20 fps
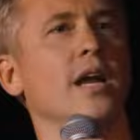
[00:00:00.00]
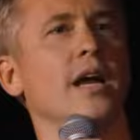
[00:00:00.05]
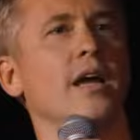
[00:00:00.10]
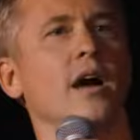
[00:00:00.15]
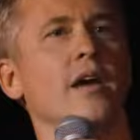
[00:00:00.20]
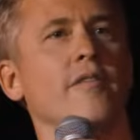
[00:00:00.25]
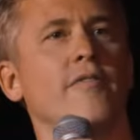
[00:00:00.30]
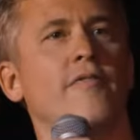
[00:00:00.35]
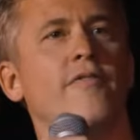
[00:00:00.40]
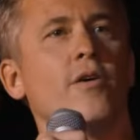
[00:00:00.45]
and
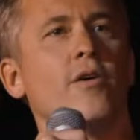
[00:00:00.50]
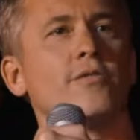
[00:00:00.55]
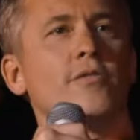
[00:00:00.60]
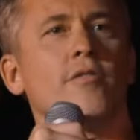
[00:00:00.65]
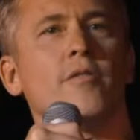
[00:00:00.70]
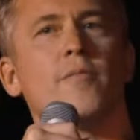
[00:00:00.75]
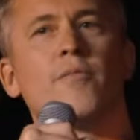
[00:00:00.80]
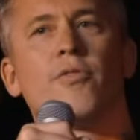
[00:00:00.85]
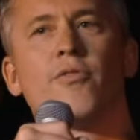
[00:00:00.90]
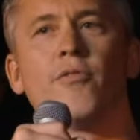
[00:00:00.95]
I, I,
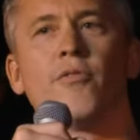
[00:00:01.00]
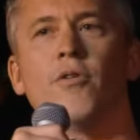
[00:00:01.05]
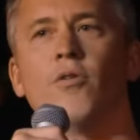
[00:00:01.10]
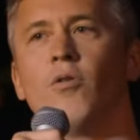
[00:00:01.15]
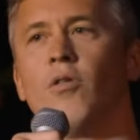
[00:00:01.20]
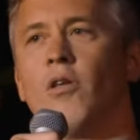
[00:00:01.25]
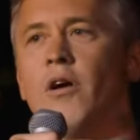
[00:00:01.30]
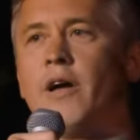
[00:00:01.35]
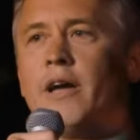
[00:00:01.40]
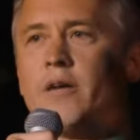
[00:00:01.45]
filter them
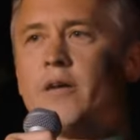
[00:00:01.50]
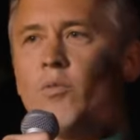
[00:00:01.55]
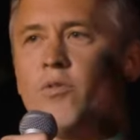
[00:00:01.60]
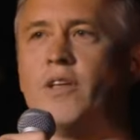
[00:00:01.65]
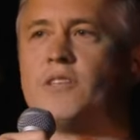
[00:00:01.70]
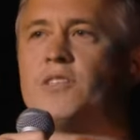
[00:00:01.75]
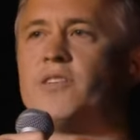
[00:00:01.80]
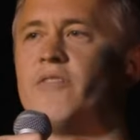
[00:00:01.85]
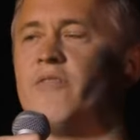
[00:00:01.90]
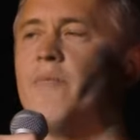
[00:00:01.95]
through like, would
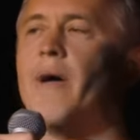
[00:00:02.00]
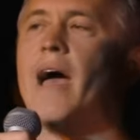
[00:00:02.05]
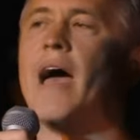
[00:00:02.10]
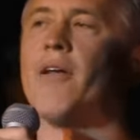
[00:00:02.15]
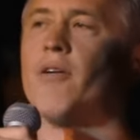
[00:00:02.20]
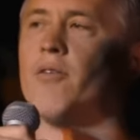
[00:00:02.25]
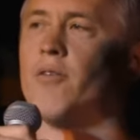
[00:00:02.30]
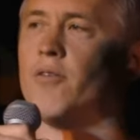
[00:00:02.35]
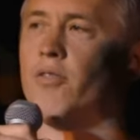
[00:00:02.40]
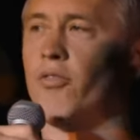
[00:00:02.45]
this have
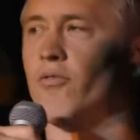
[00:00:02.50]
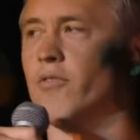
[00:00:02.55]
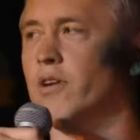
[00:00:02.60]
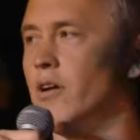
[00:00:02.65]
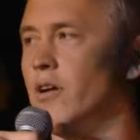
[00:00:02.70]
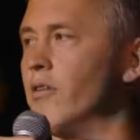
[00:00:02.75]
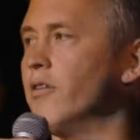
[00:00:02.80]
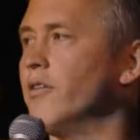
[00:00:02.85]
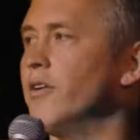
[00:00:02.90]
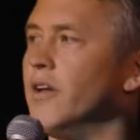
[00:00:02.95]
mattered
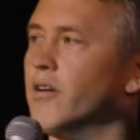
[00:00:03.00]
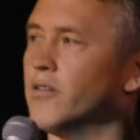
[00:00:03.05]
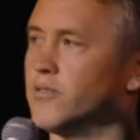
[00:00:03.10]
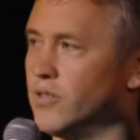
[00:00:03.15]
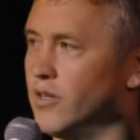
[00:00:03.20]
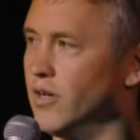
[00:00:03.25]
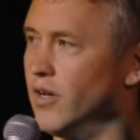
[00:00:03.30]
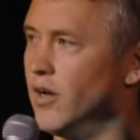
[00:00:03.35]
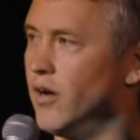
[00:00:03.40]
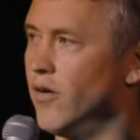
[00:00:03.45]
300
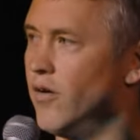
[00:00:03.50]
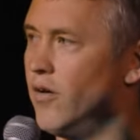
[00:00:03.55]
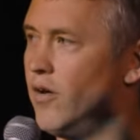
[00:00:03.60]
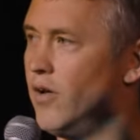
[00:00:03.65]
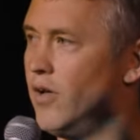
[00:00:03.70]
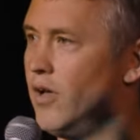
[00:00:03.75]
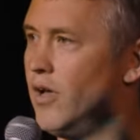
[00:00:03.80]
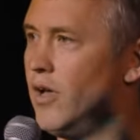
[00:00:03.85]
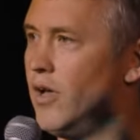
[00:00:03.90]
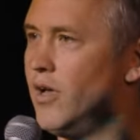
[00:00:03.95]
years ago?
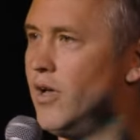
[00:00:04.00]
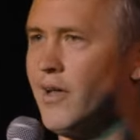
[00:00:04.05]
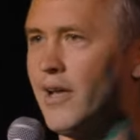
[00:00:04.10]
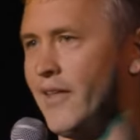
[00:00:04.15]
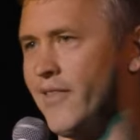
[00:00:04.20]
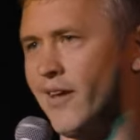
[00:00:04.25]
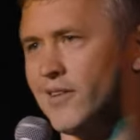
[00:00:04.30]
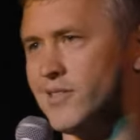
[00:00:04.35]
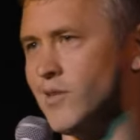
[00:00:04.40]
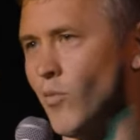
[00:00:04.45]

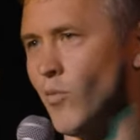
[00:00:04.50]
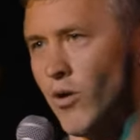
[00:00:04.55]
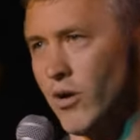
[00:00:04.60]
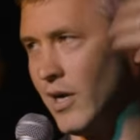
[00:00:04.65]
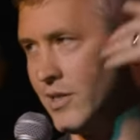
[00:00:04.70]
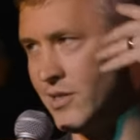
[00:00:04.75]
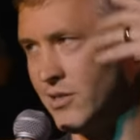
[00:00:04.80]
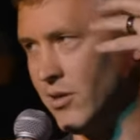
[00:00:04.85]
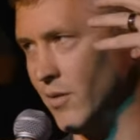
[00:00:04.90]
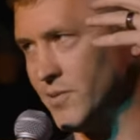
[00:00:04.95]
It doesn't
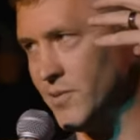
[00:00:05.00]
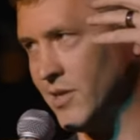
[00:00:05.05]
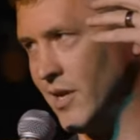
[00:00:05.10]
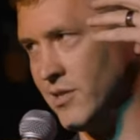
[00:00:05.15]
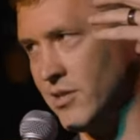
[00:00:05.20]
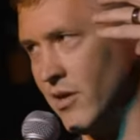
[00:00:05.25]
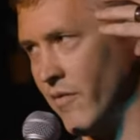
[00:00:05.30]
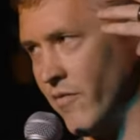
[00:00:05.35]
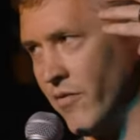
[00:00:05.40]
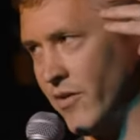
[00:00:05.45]
work. I still
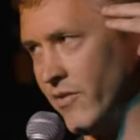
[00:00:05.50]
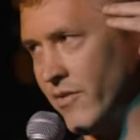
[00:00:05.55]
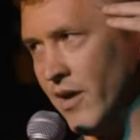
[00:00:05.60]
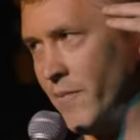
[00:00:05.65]
obsess over the